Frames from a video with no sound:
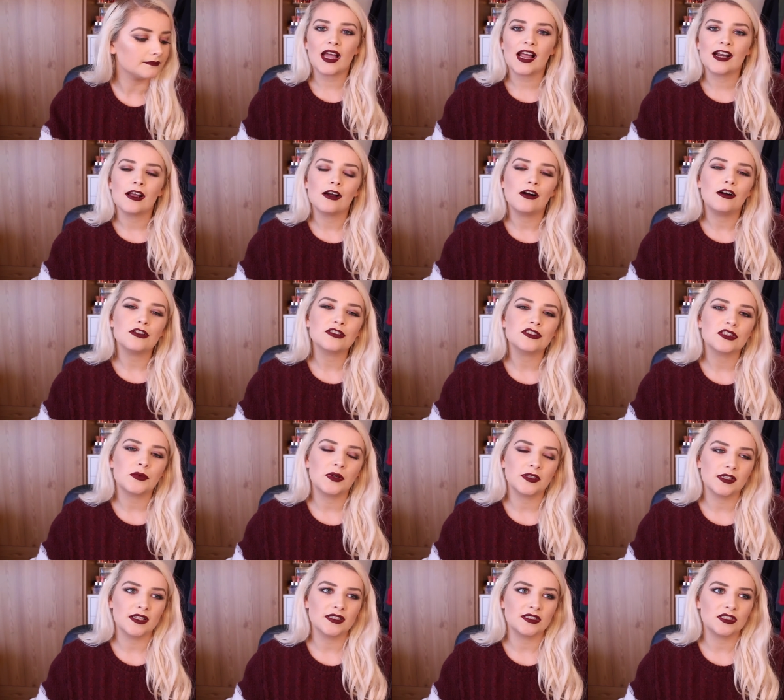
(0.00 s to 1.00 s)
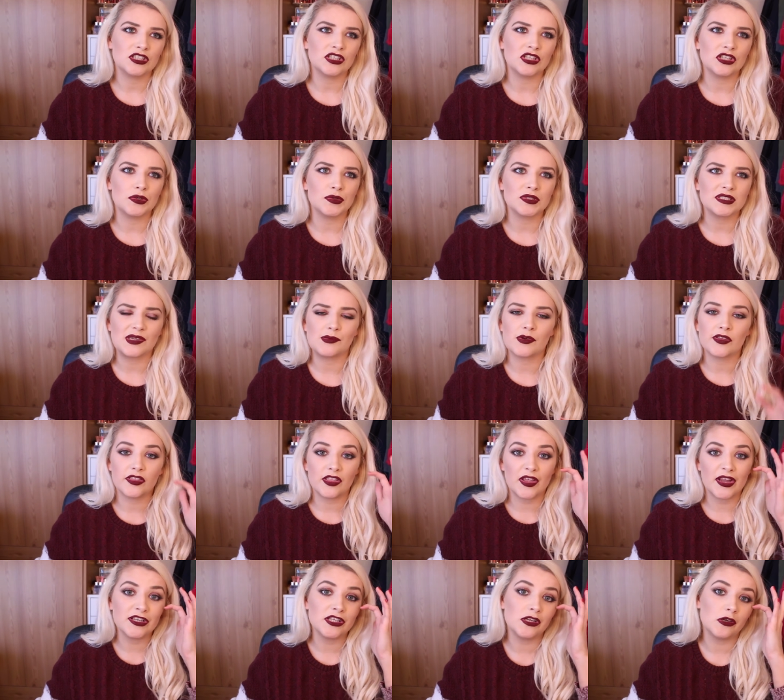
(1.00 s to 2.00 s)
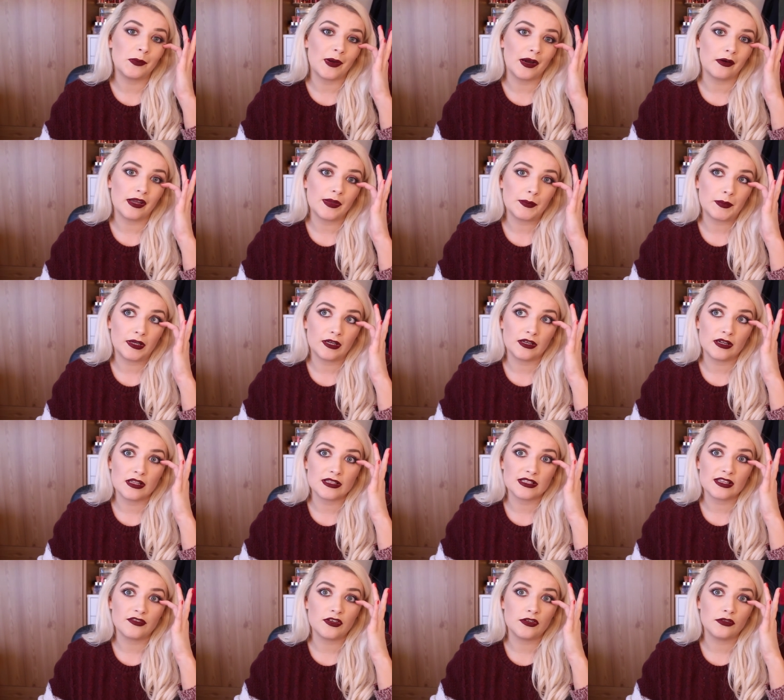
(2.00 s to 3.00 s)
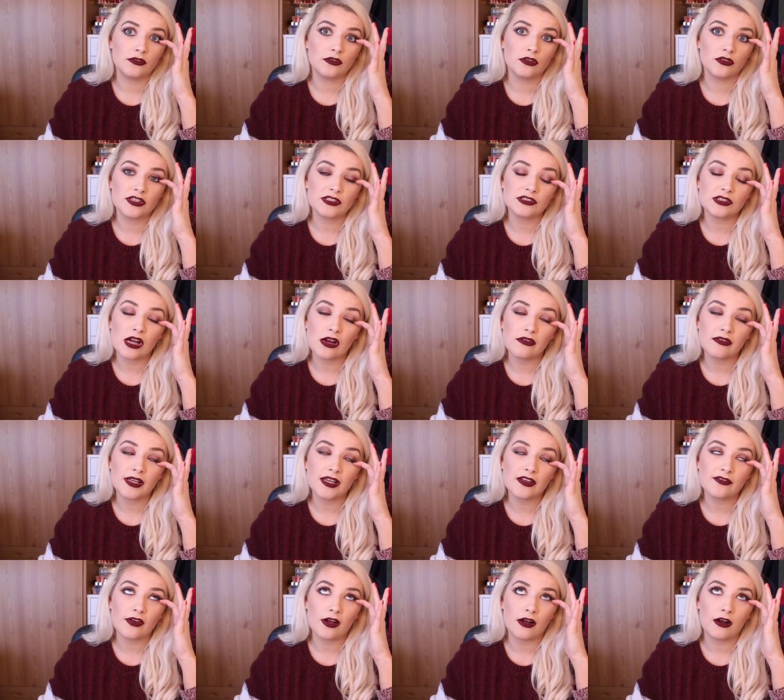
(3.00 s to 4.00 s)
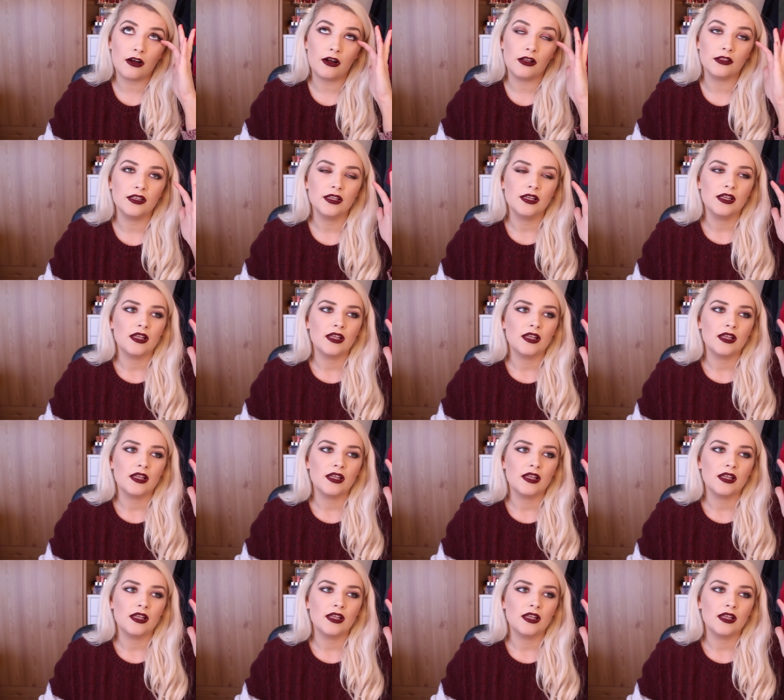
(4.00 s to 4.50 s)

I also wanted to see whether they knew about it, because if you know the story of it all,